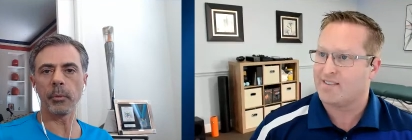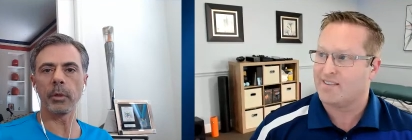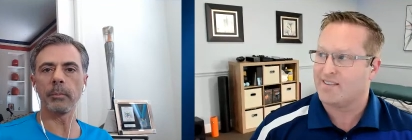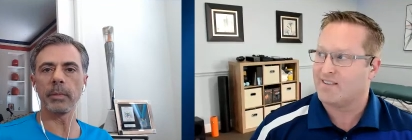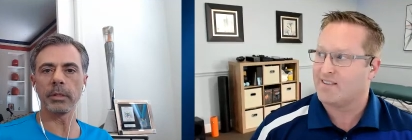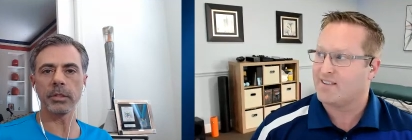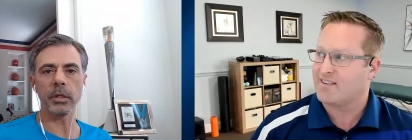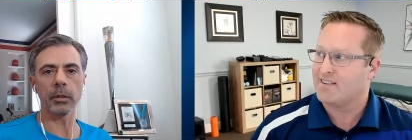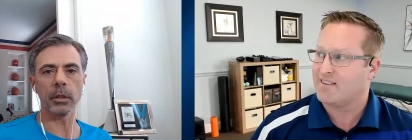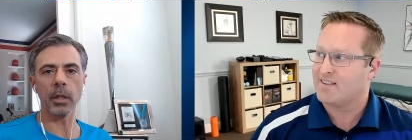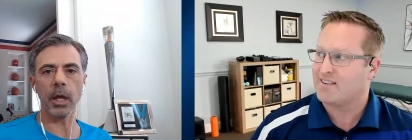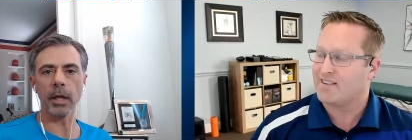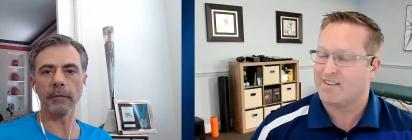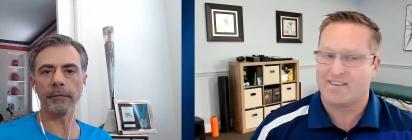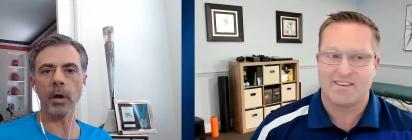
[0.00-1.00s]
Speaker 1: put them into your
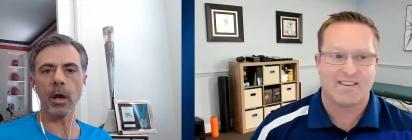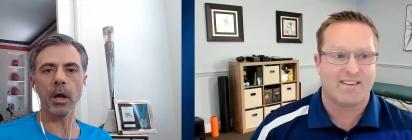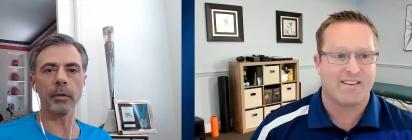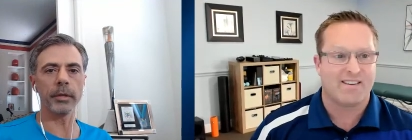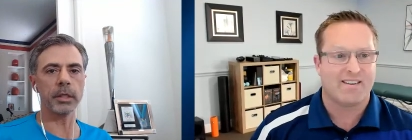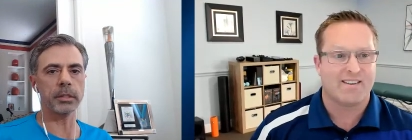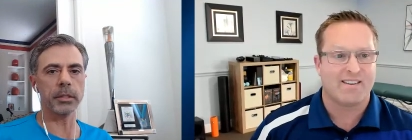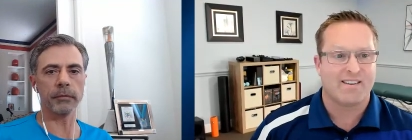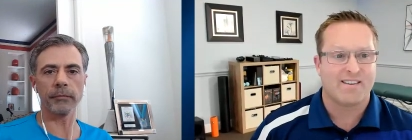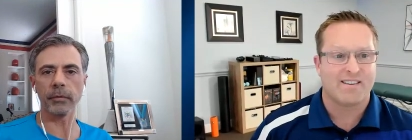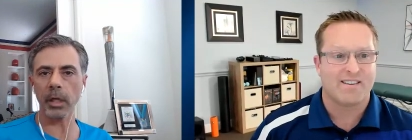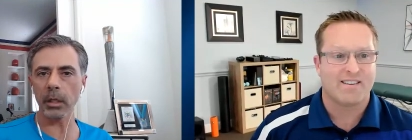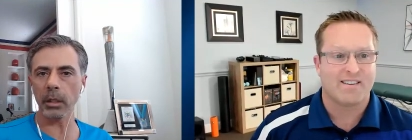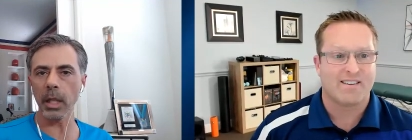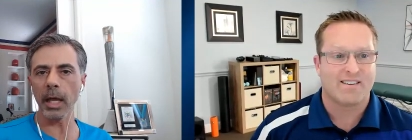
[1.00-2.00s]
life. All these
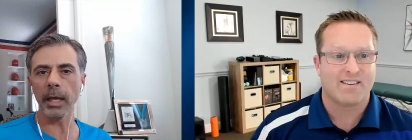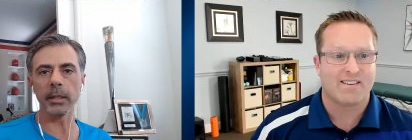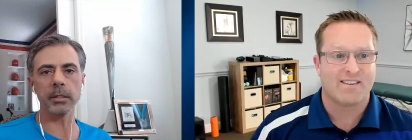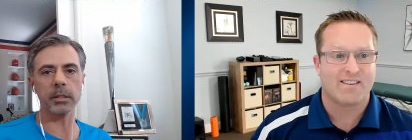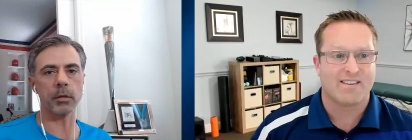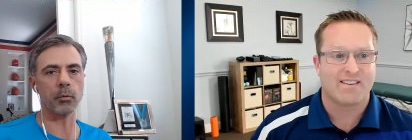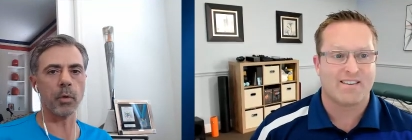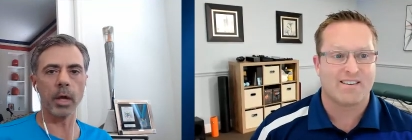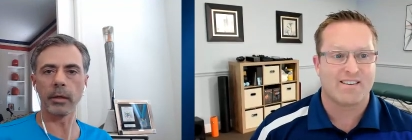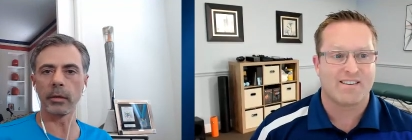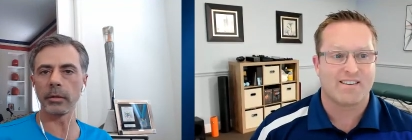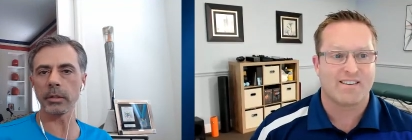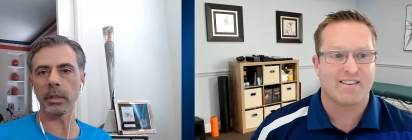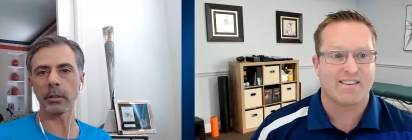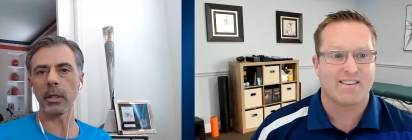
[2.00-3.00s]
different clients and
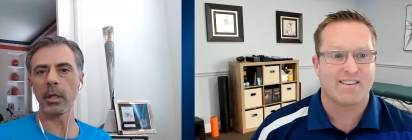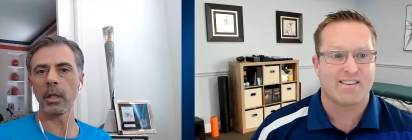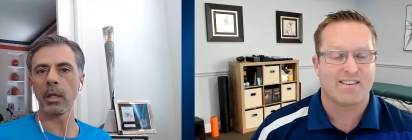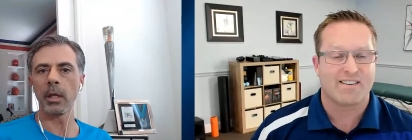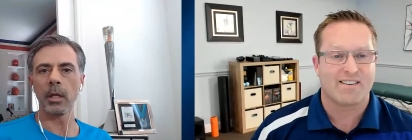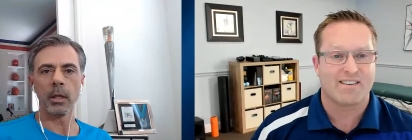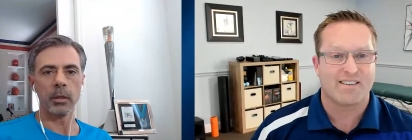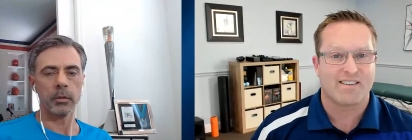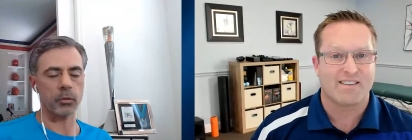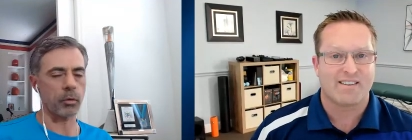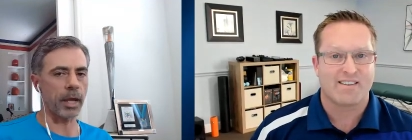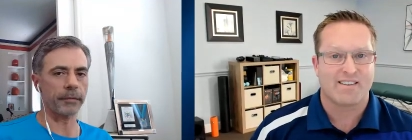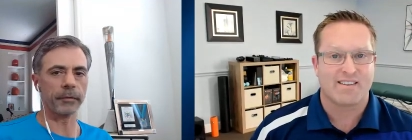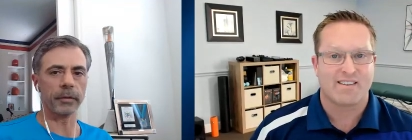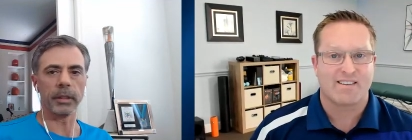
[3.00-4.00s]
runners and
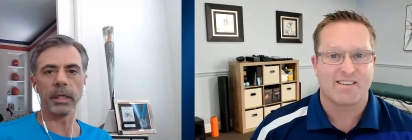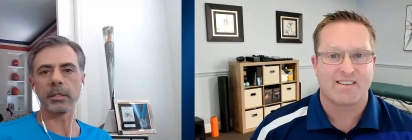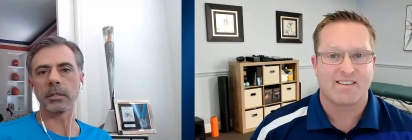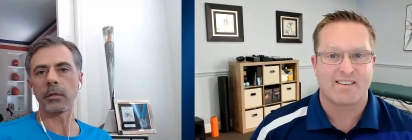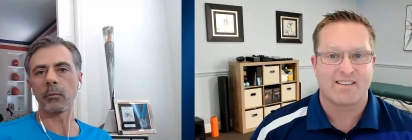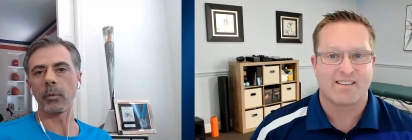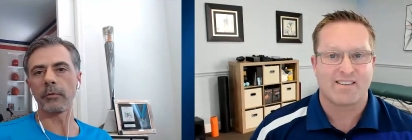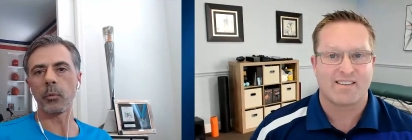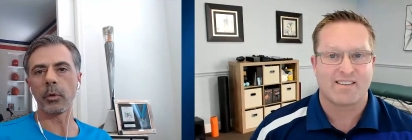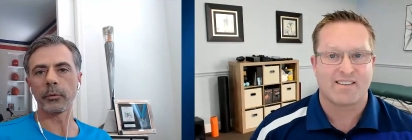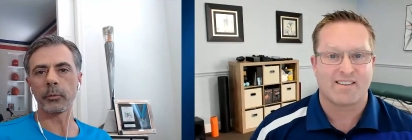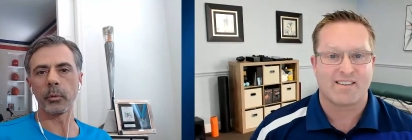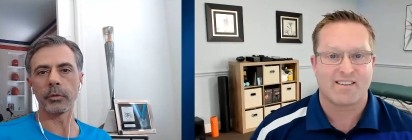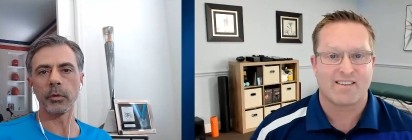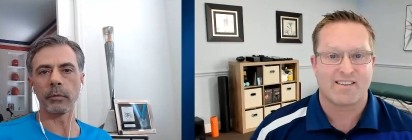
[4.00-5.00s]
triathletes that we've worked
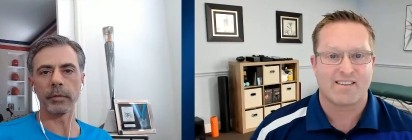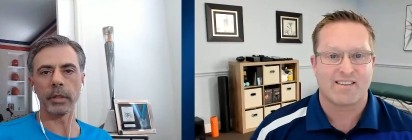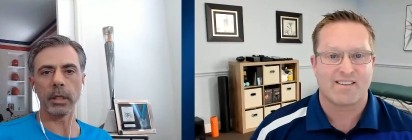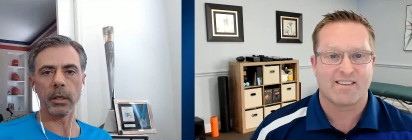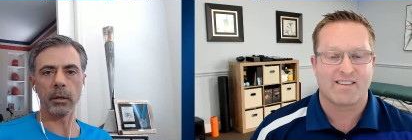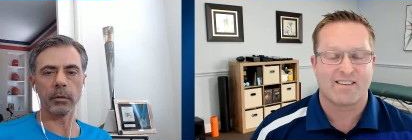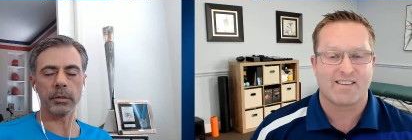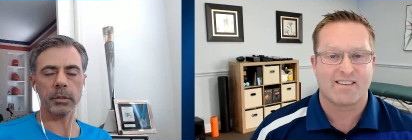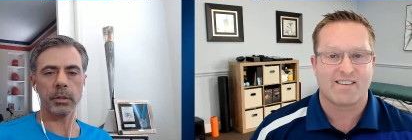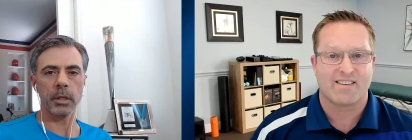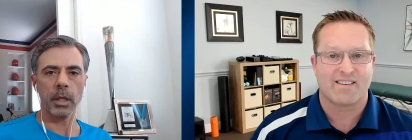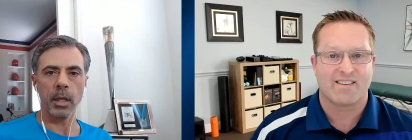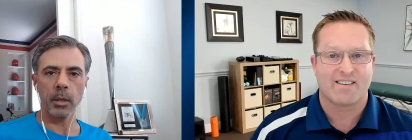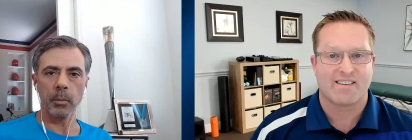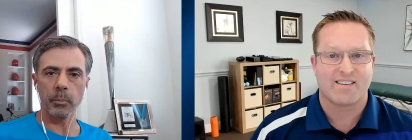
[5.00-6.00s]
with over the years.
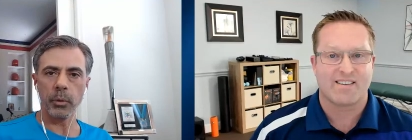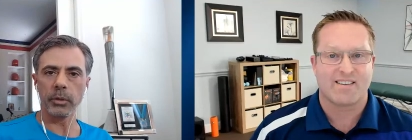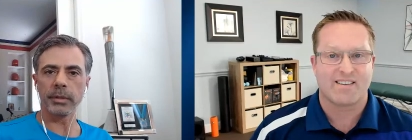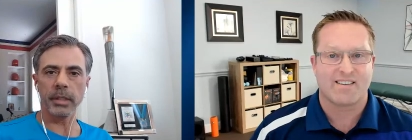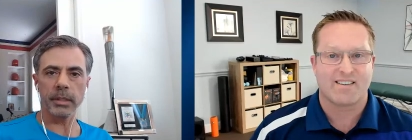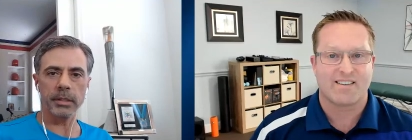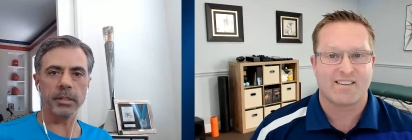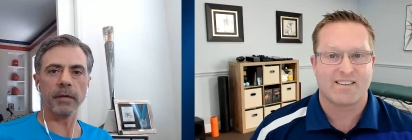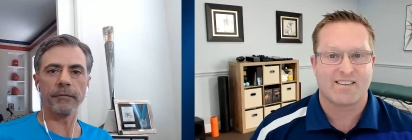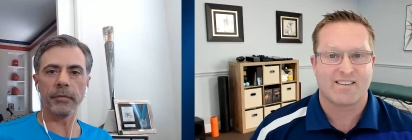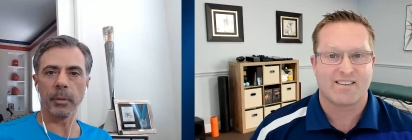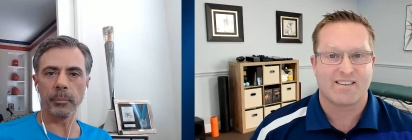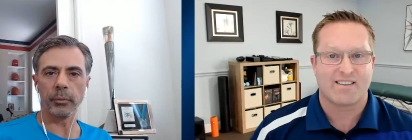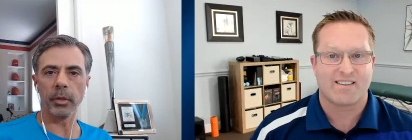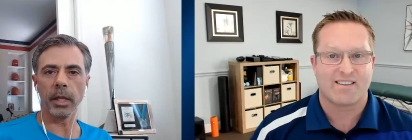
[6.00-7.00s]
Put this stuff
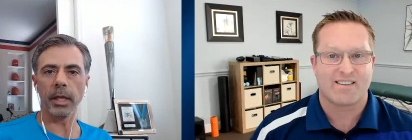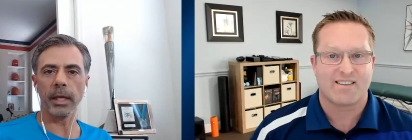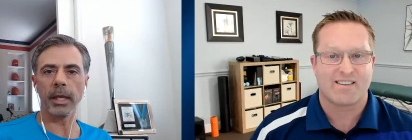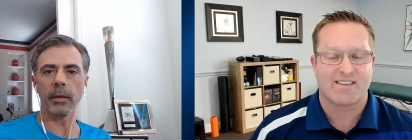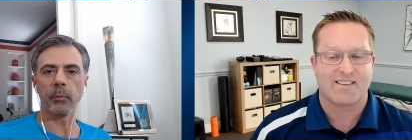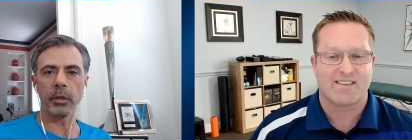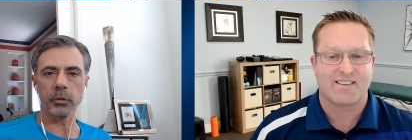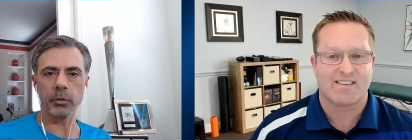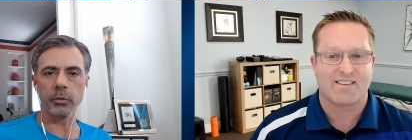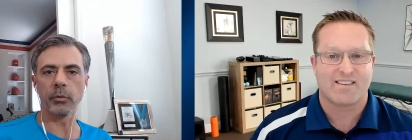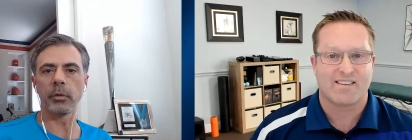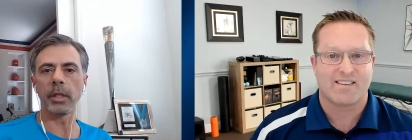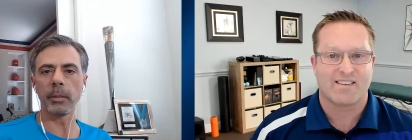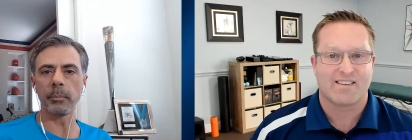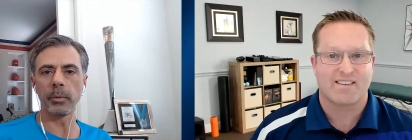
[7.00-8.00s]
into play, and we
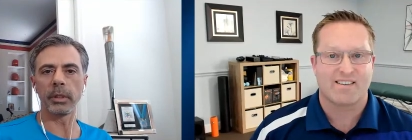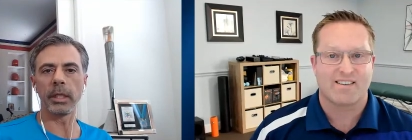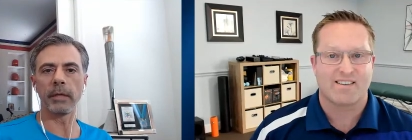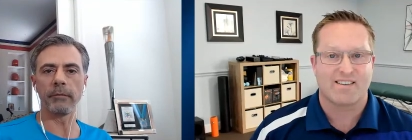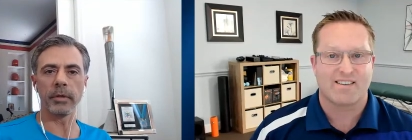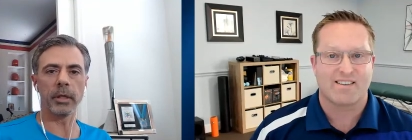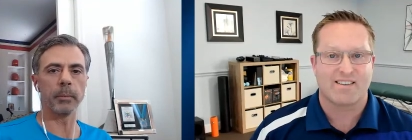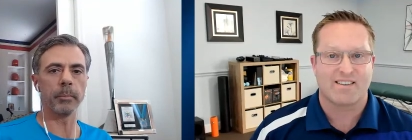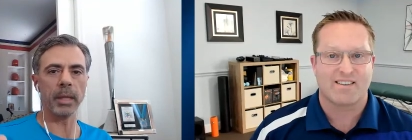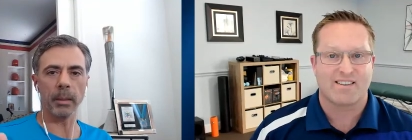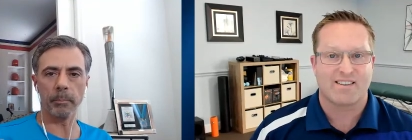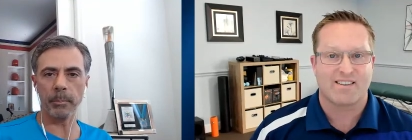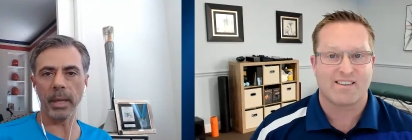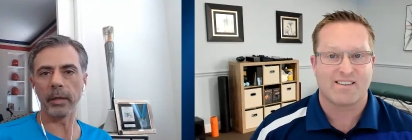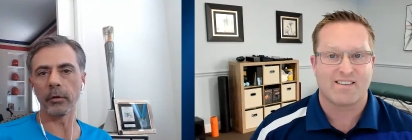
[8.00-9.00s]
truly believe you can be a
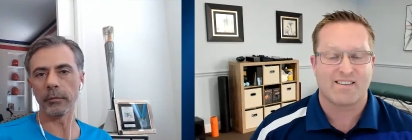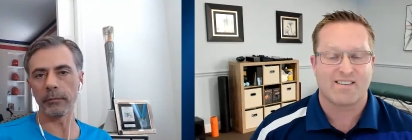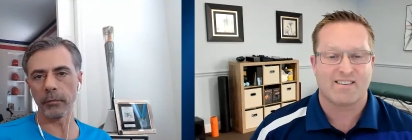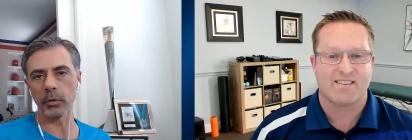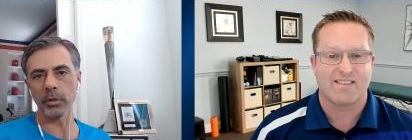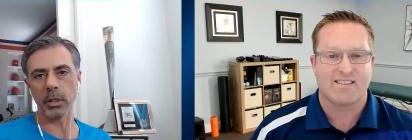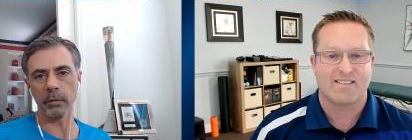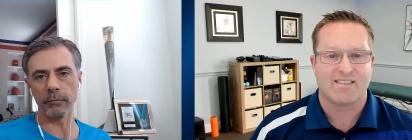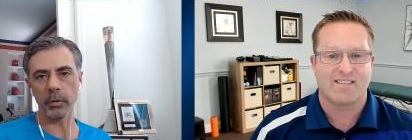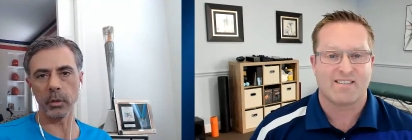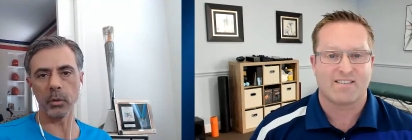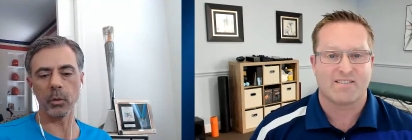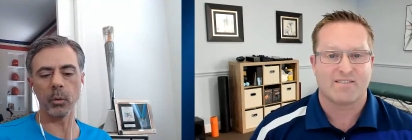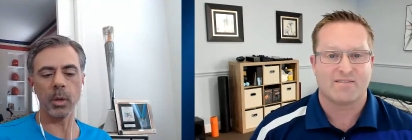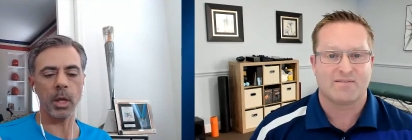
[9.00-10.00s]
better version of
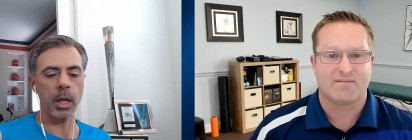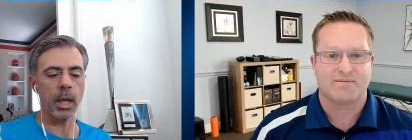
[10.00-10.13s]
you